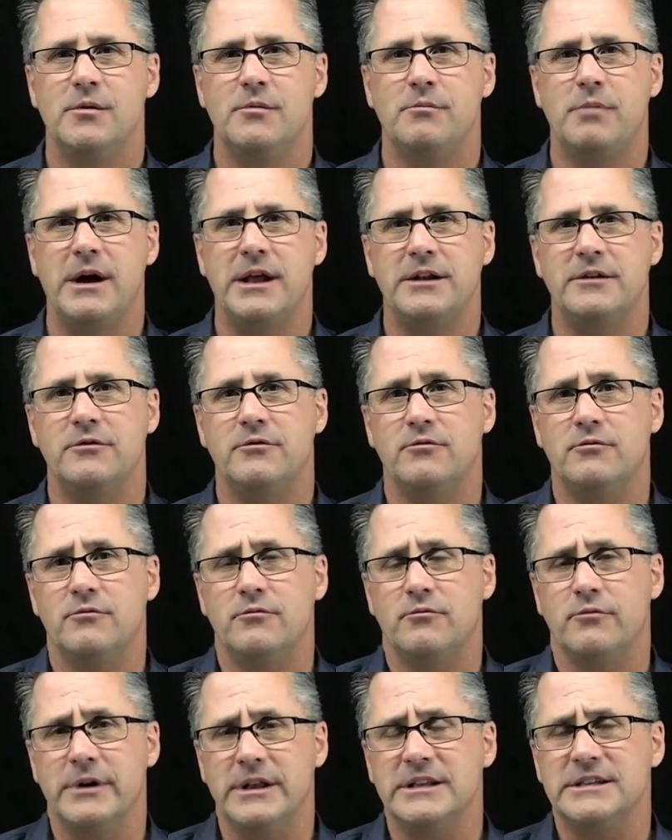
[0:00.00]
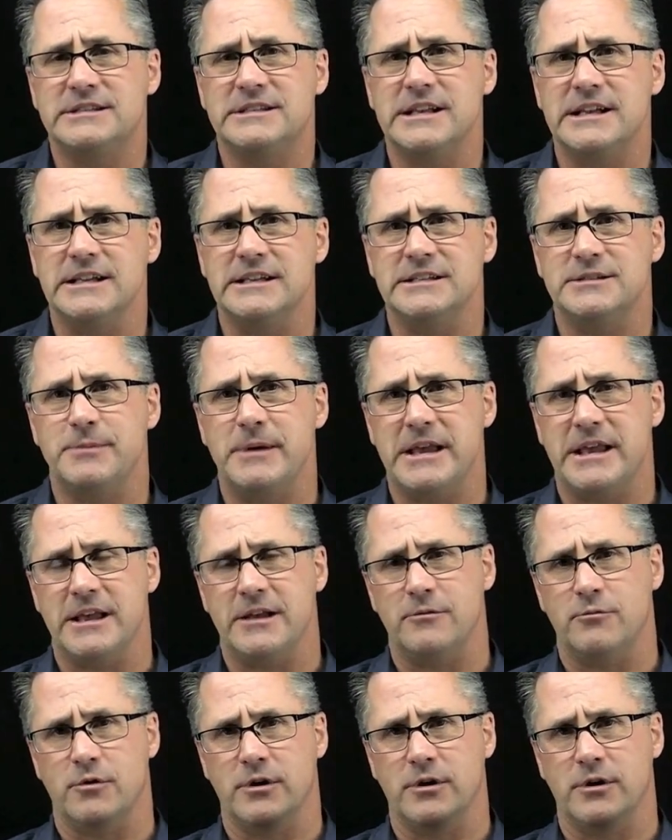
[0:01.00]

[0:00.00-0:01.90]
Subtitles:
But realistically speaking,